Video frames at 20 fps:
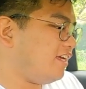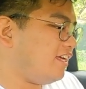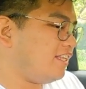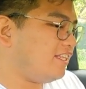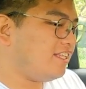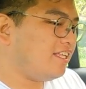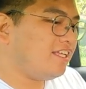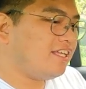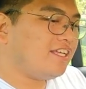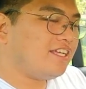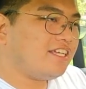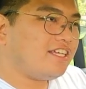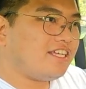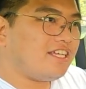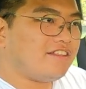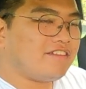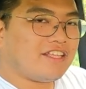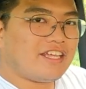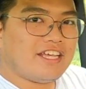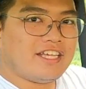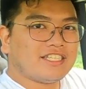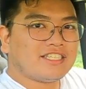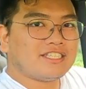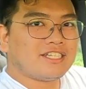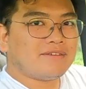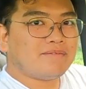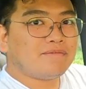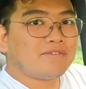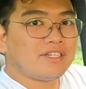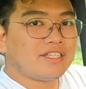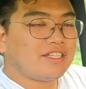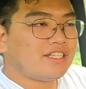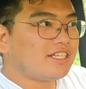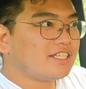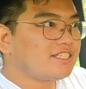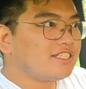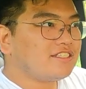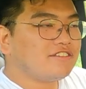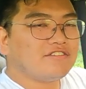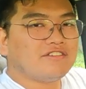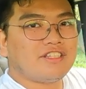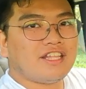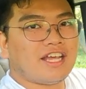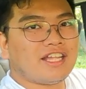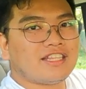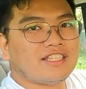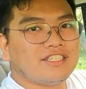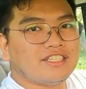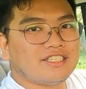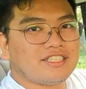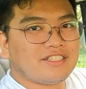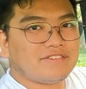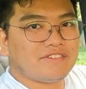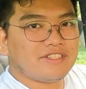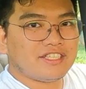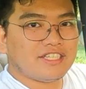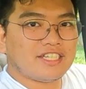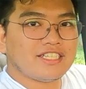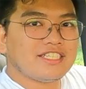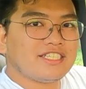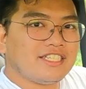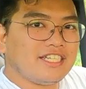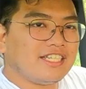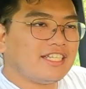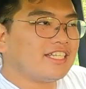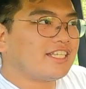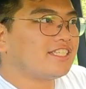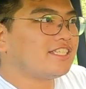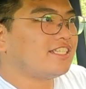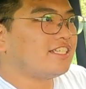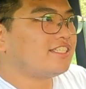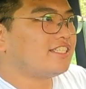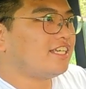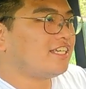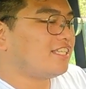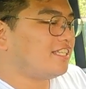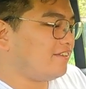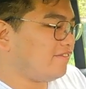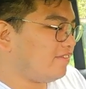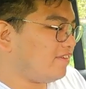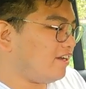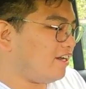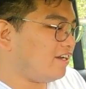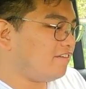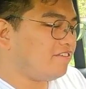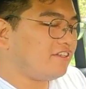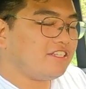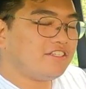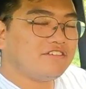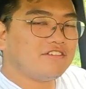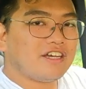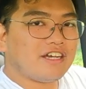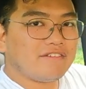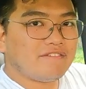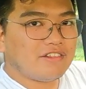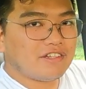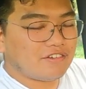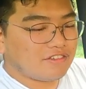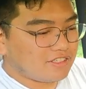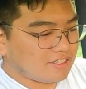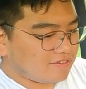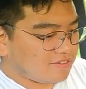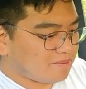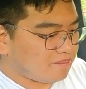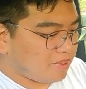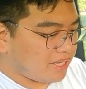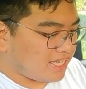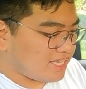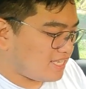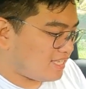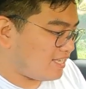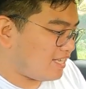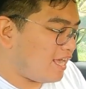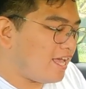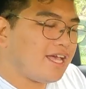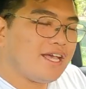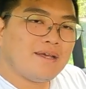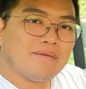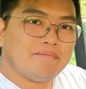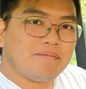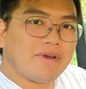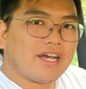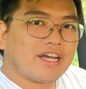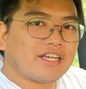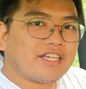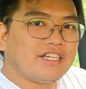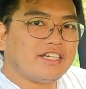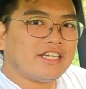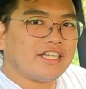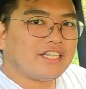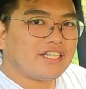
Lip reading: And in case someone does do that, just someone does treat it as an executive car, we do have loads of space back here.